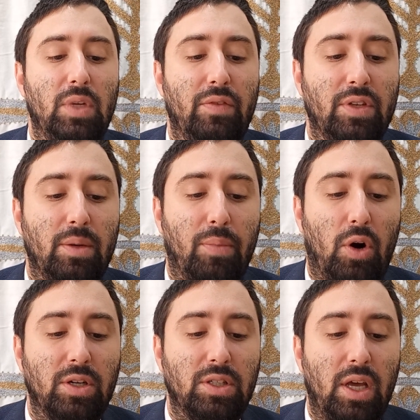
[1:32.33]
if it
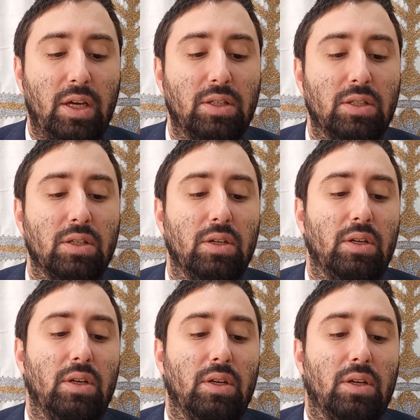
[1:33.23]
imparts taste,
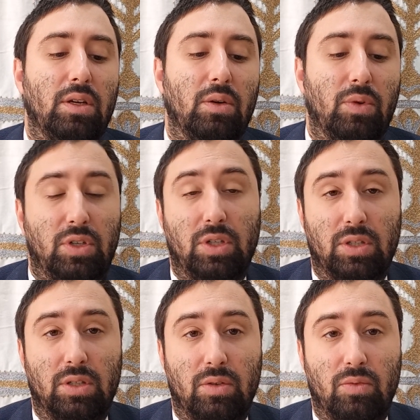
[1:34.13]
which
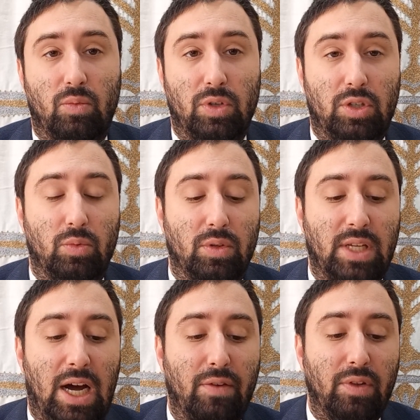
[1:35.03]
is what
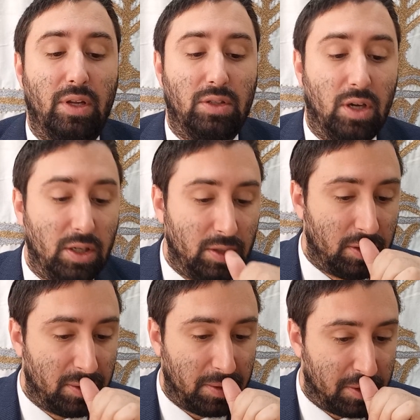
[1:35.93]
tavlin it
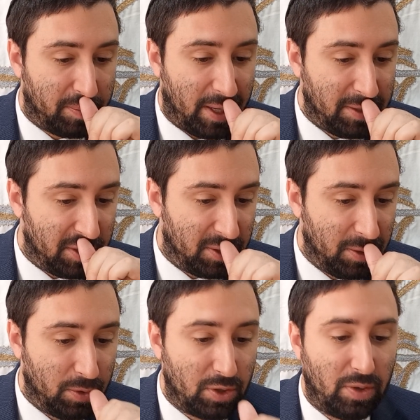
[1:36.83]
does, spices
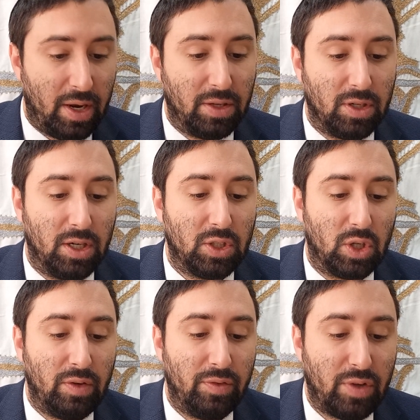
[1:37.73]
do. So then it's us,
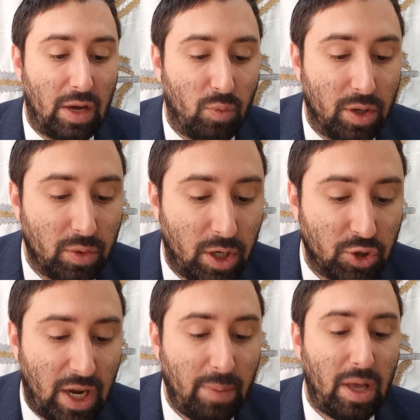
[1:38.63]
or even if you have 1 to
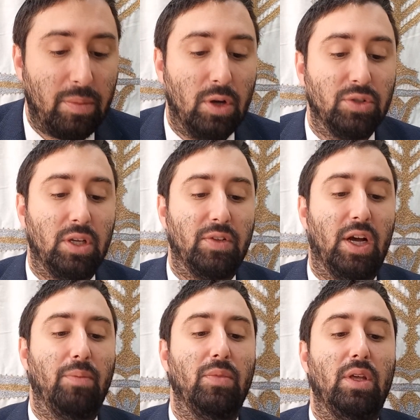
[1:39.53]
100, ain't bad
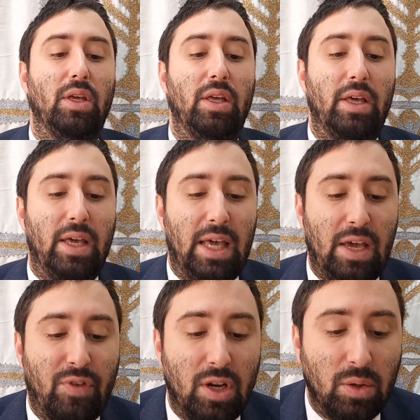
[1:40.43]
tam.
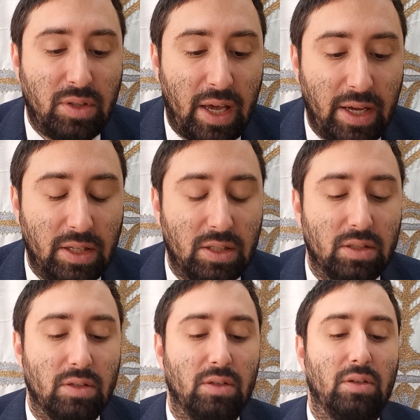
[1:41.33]
If you don't
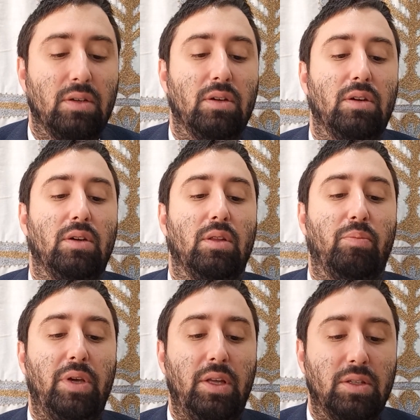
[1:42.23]
taste the
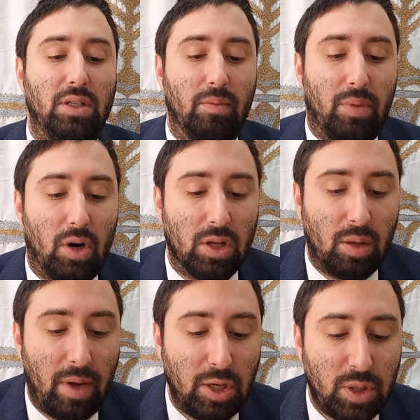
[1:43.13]
beans in the barley,
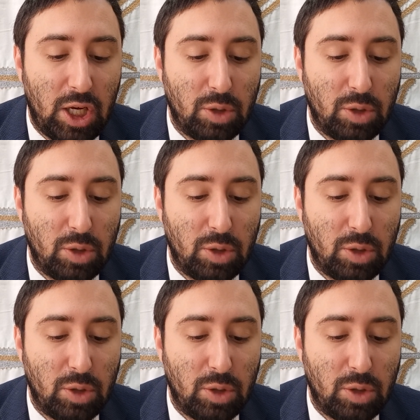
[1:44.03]
even if